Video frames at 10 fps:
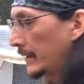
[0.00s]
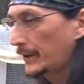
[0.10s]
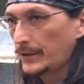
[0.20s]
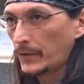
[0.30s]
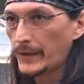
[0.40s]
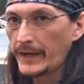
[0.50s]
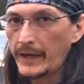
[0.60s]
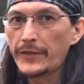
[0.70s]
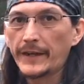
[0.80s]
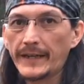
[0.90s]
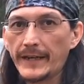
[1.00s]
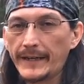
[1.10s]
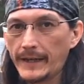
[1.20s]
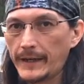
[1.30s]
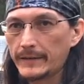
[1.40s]
you don't want anything getting
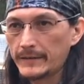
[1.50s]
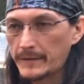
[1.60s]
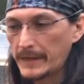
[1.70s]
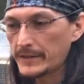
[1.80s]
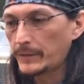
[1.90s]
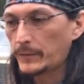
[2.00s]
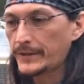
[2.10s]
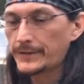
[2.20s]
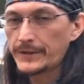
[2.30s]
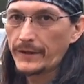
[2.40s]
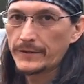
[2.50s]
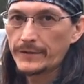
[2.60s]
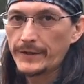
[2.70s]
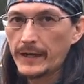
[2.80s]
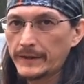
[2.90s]
in it, especially when your chickens are
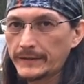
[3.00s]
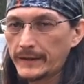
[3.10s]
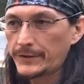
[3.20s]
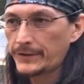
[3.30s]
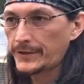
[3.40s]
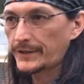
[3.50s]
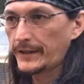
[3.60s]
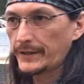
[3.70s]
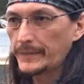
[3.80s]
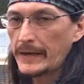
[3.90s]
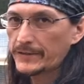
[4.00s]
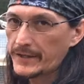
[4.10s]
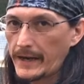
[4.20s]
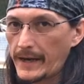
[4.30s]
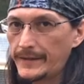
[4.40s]
young and you're just getting them
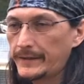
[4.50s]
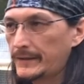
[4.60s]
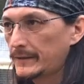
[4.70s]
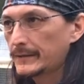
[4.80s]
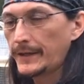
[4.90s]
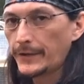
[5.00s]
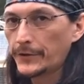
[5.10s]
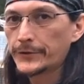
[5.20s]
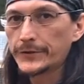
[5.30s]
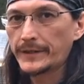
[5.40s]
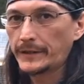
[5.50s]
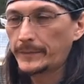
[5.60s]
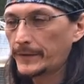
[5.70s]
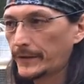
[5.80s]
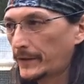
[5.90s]
outside and introducing them
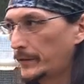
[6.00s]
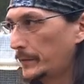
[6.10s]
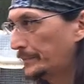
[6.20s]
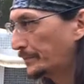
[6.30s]
to the coop.